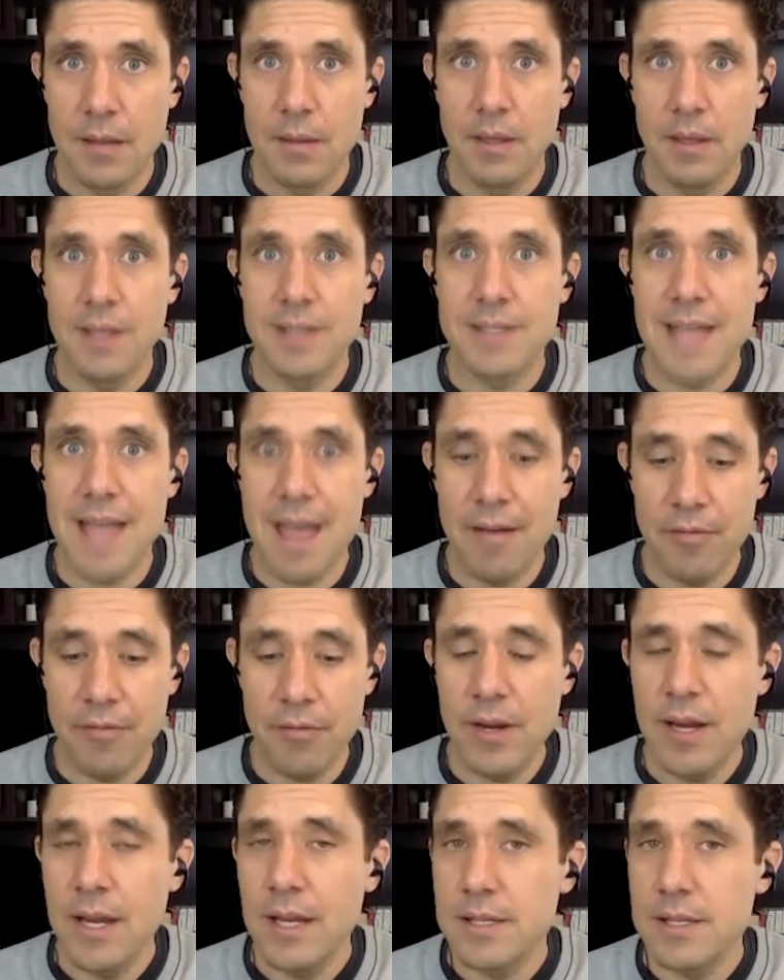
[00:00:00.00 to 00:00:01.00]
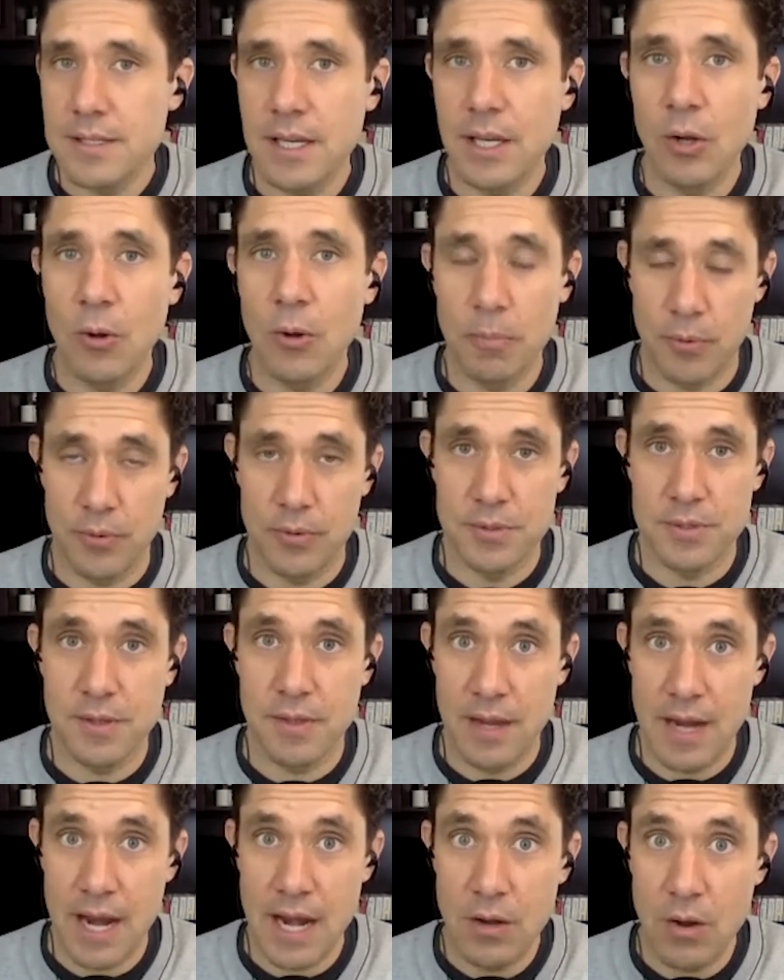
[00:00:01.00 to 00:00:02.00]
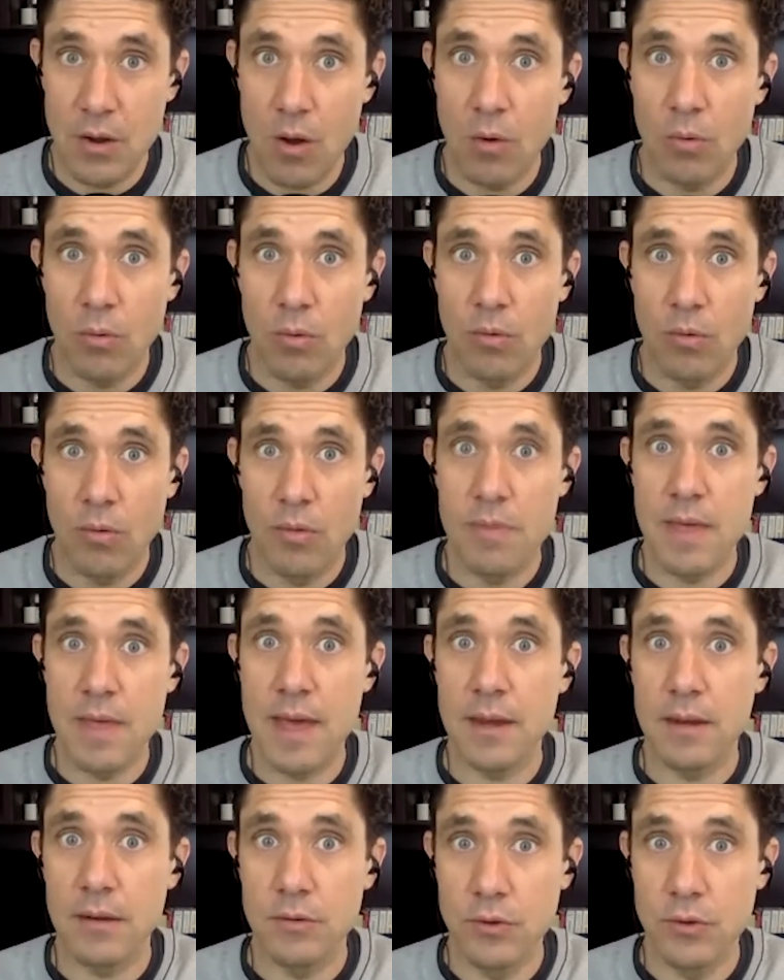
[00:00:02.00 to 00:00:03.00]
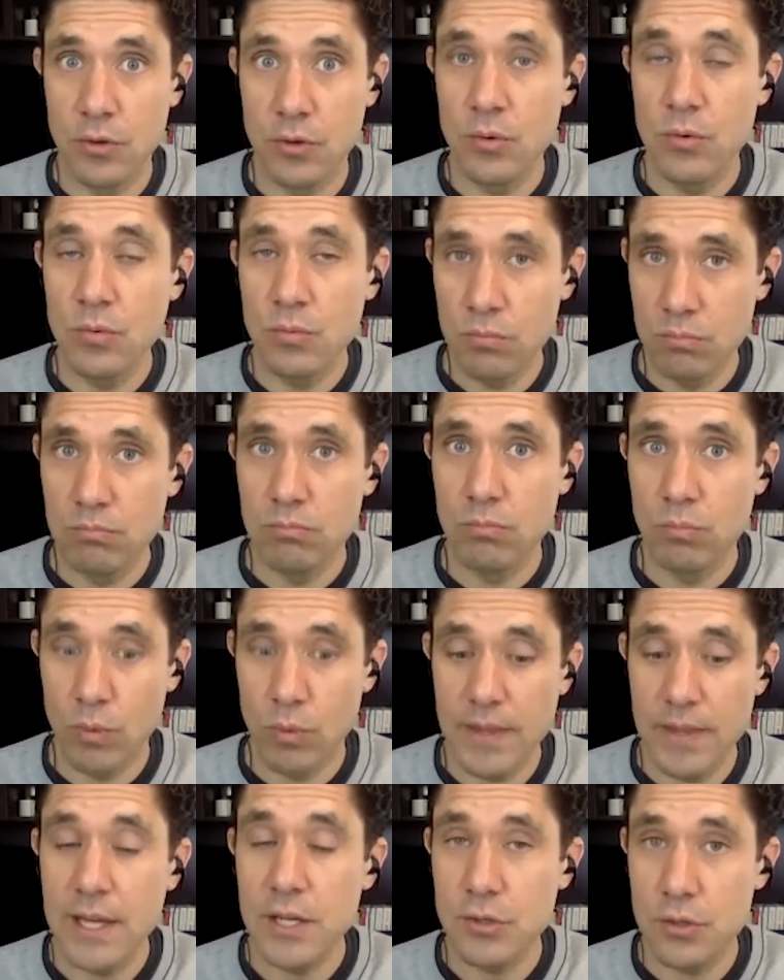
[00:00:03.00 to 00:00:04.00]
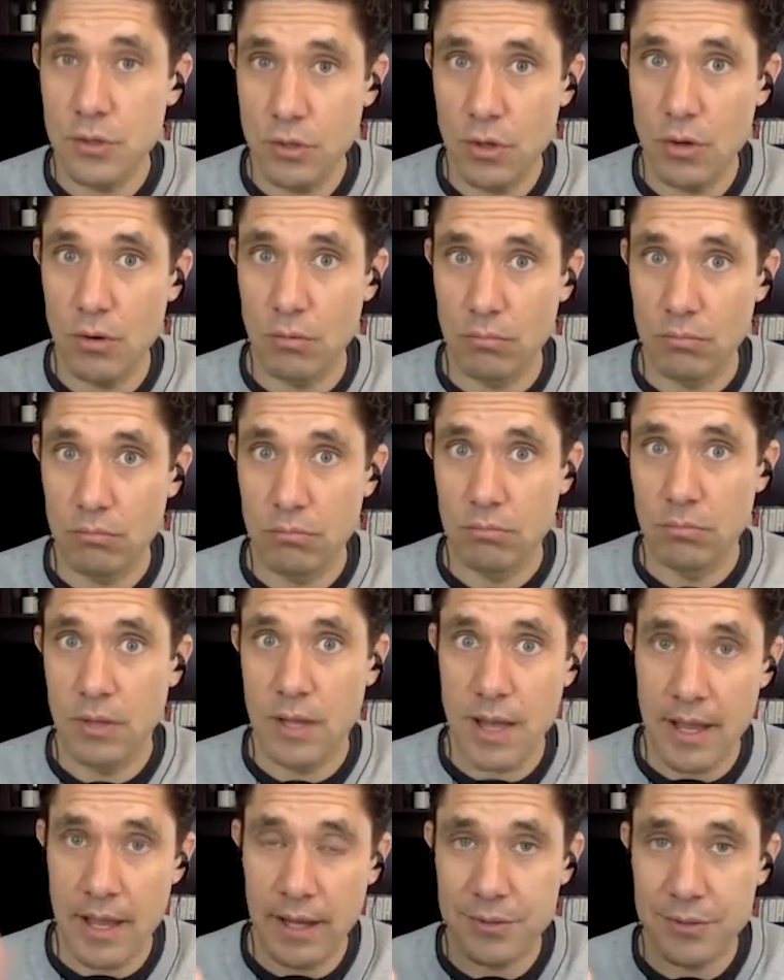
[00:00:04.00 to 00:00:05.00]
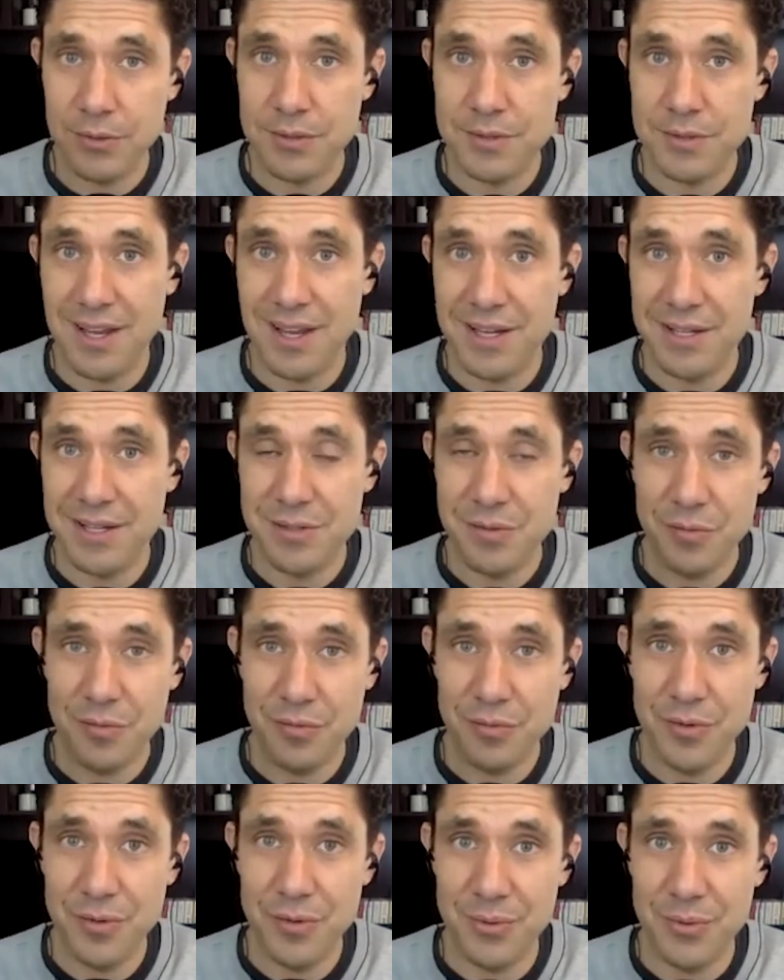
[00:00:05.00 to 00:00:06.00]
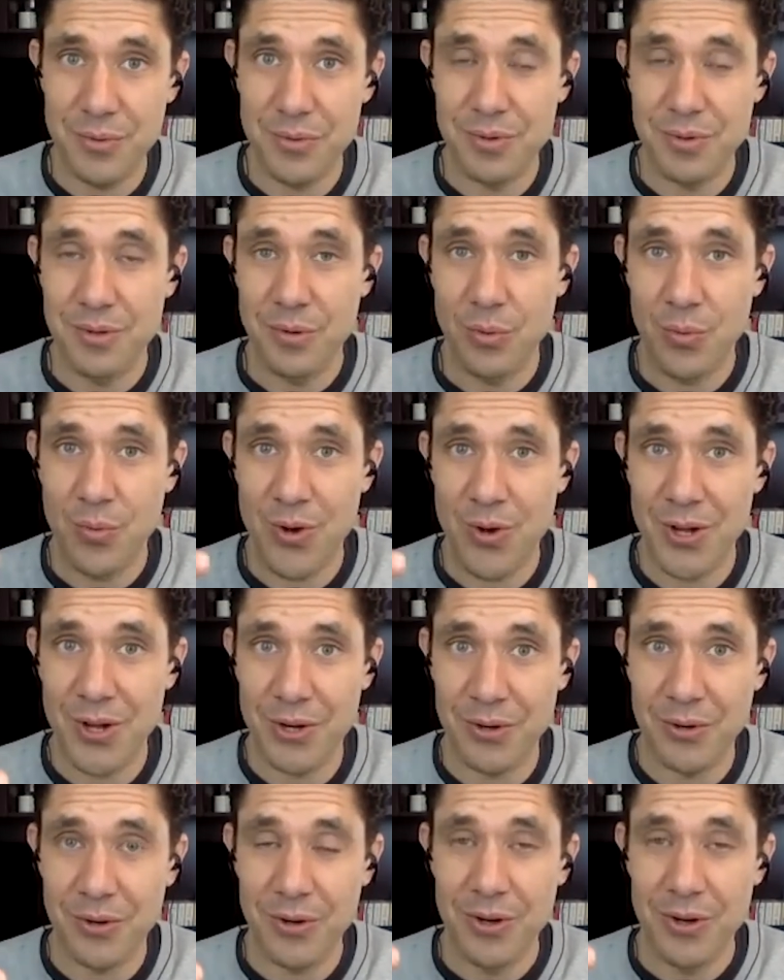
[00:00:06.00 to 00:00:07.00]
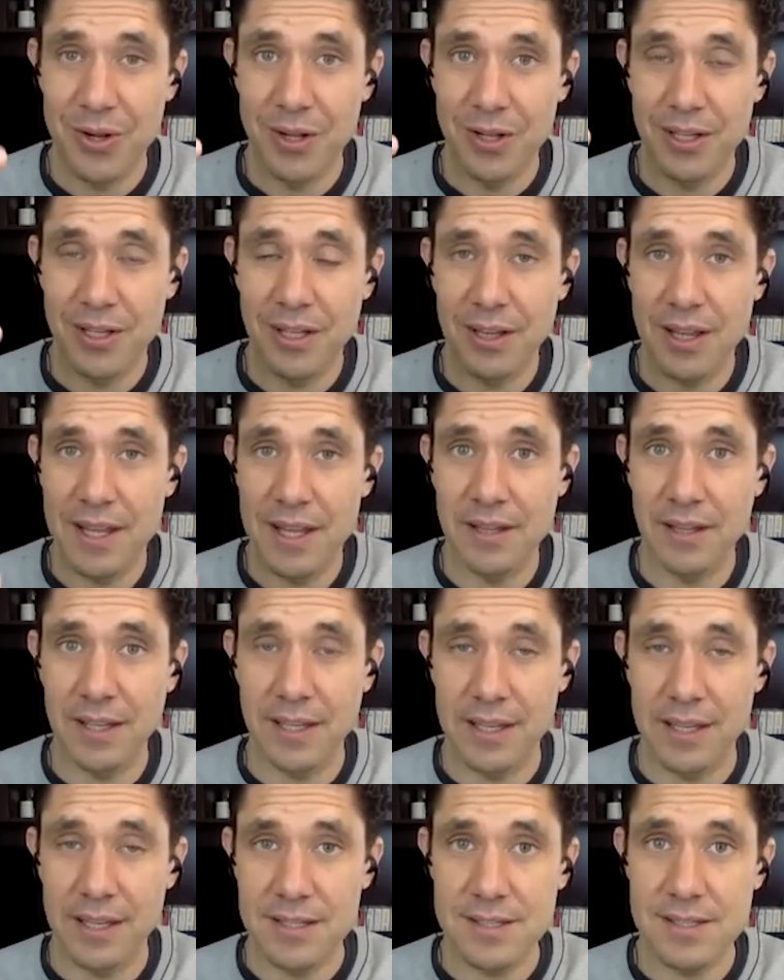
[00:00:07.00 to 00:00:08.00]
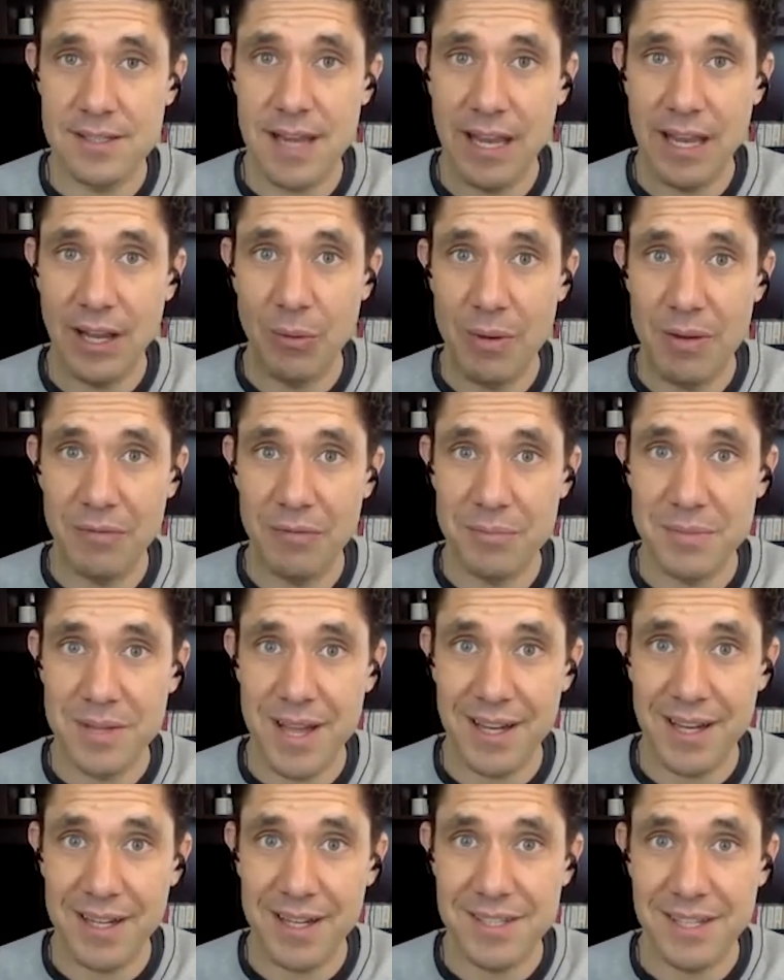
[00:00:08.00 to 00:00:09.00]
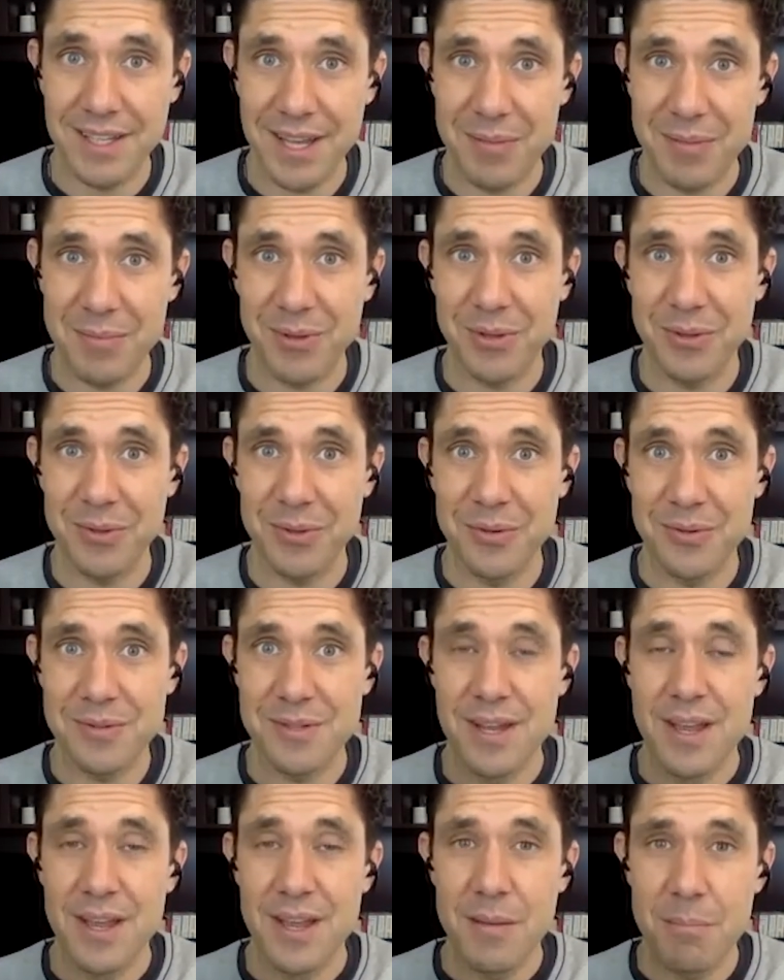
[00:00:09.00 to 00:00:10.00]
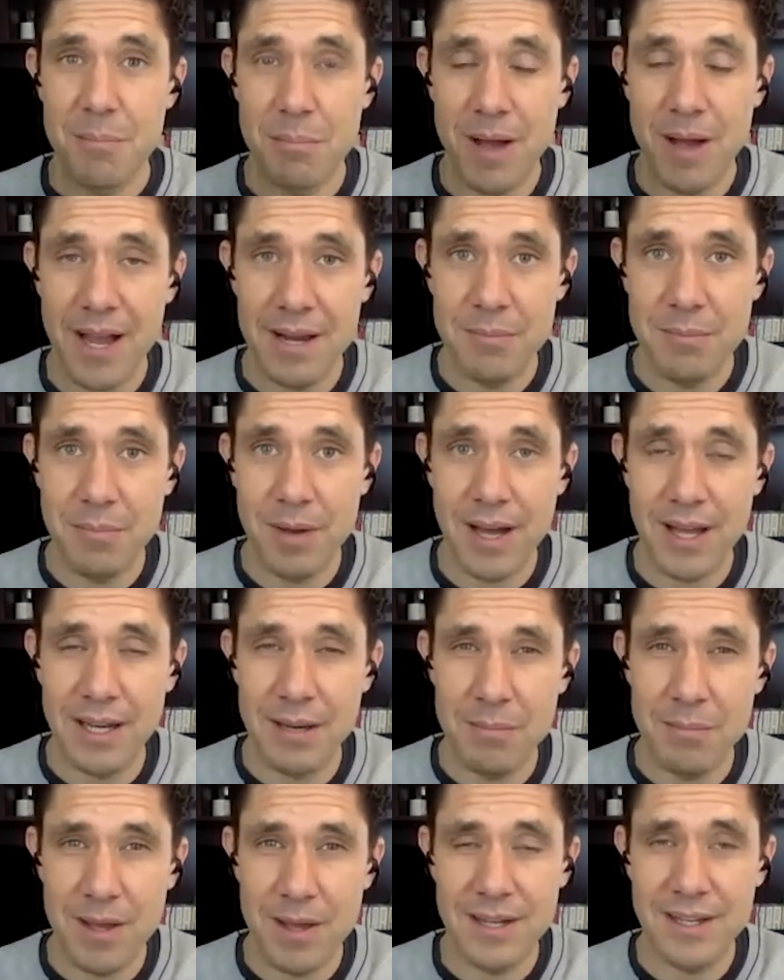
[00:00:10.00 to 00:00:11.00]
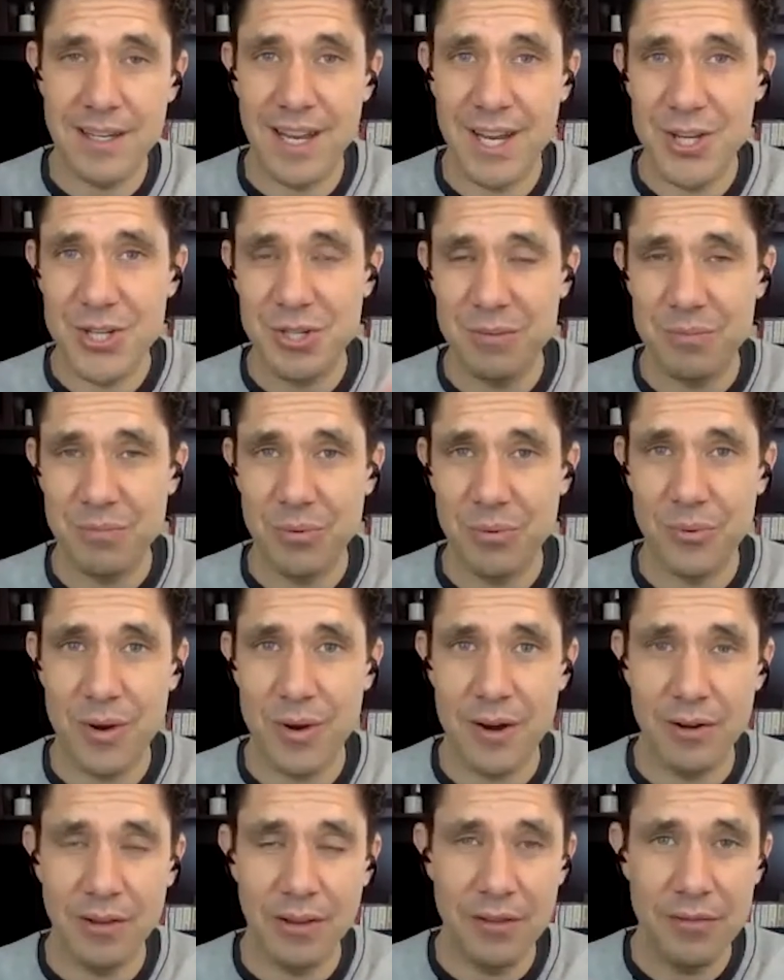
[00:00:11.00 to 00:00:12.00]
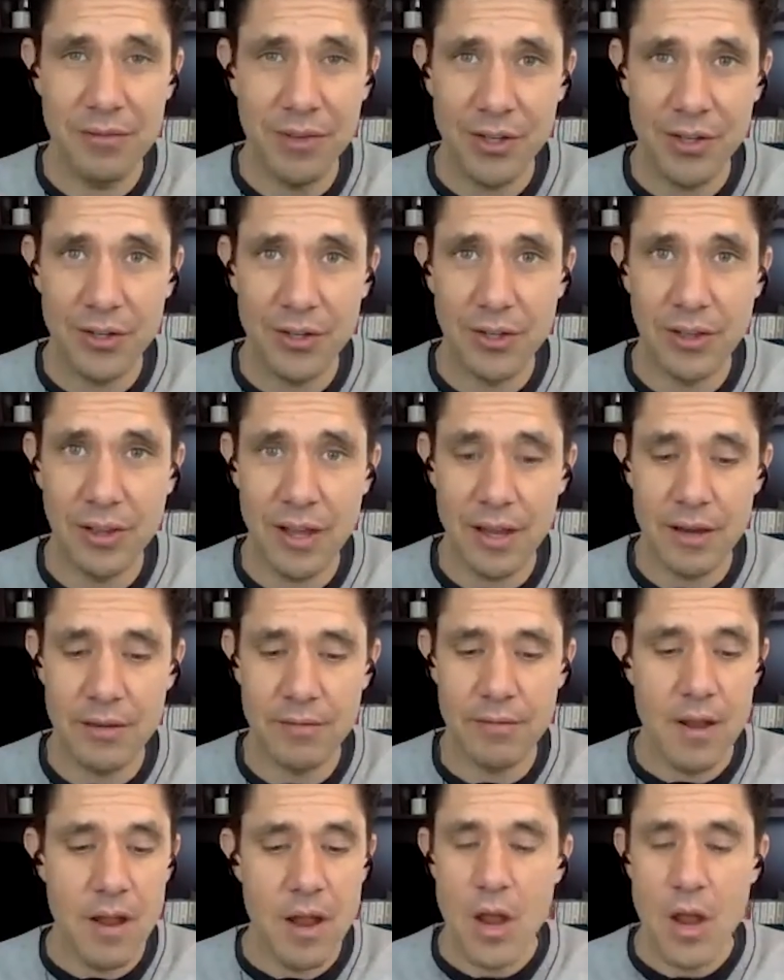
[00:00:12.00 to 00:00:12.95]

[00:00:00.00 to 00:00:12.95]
Because every single person that I know that do what they should do, exercise, food, water, cleanliness, staying away from toxic chemicals, mind, body, meditation, prayer, living a good life.